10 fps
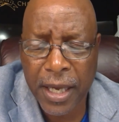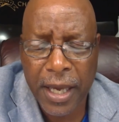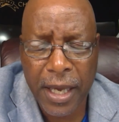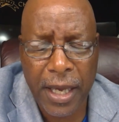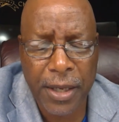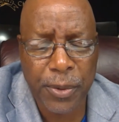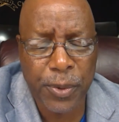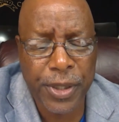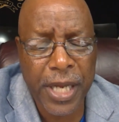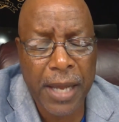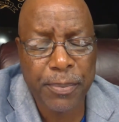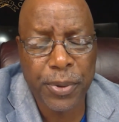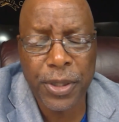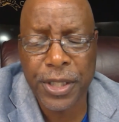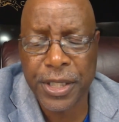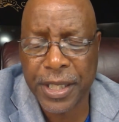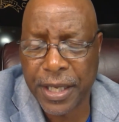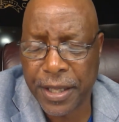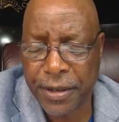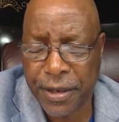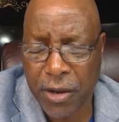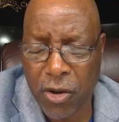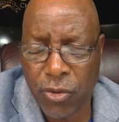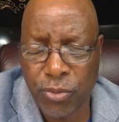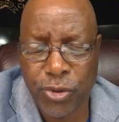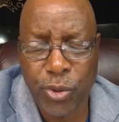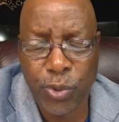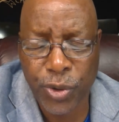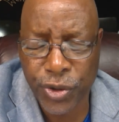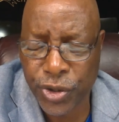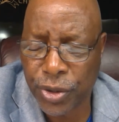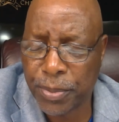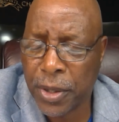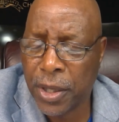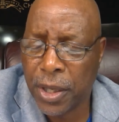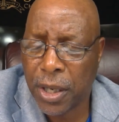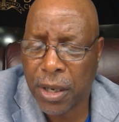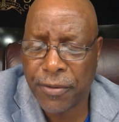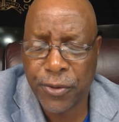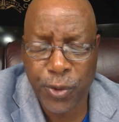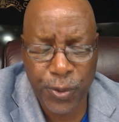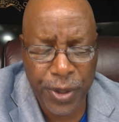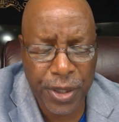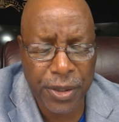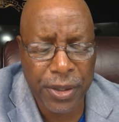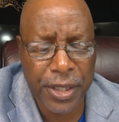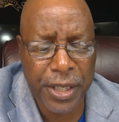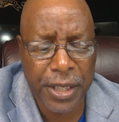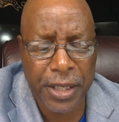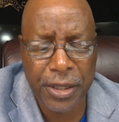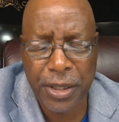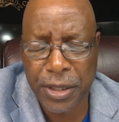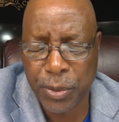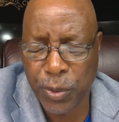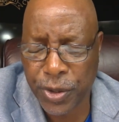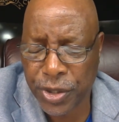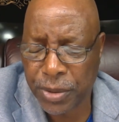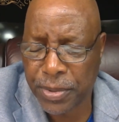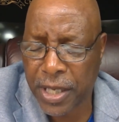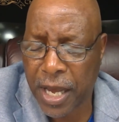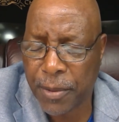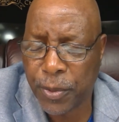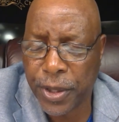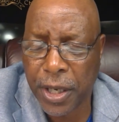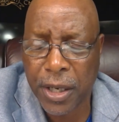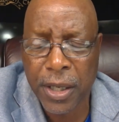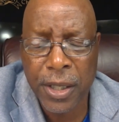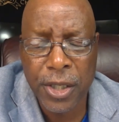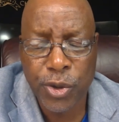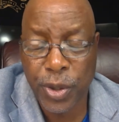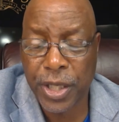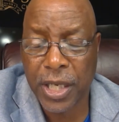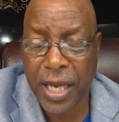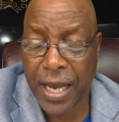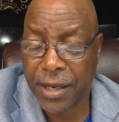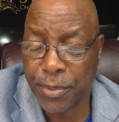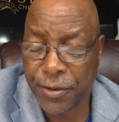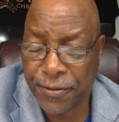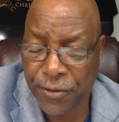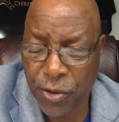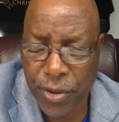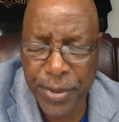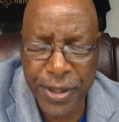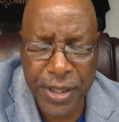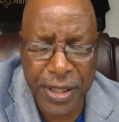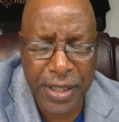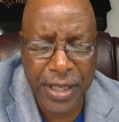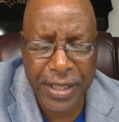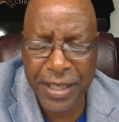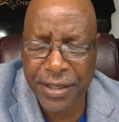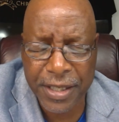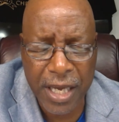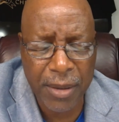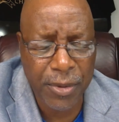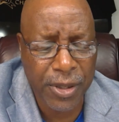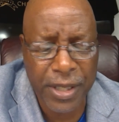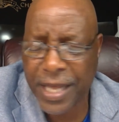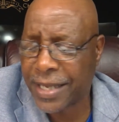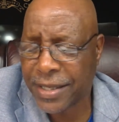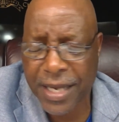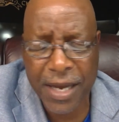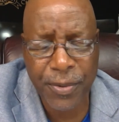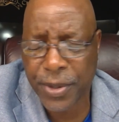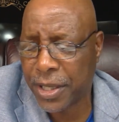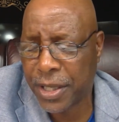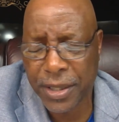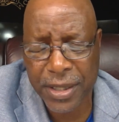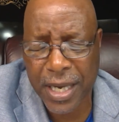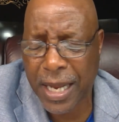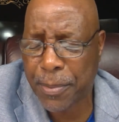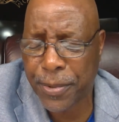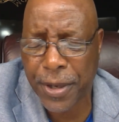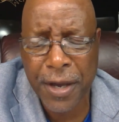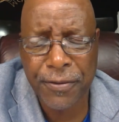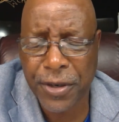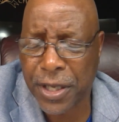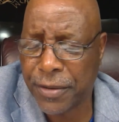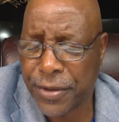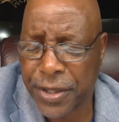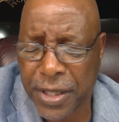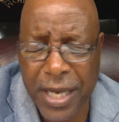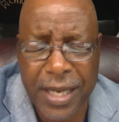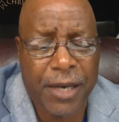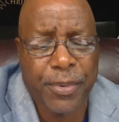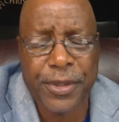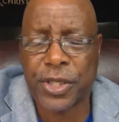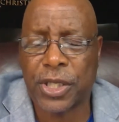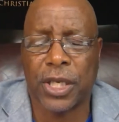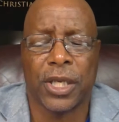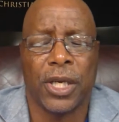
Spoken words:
and we're not pulling together at home to worship for real in the worship time. We are treating it like a performance and entertainment. That's not what it is, God. I pray, forgive us, God. Help us to get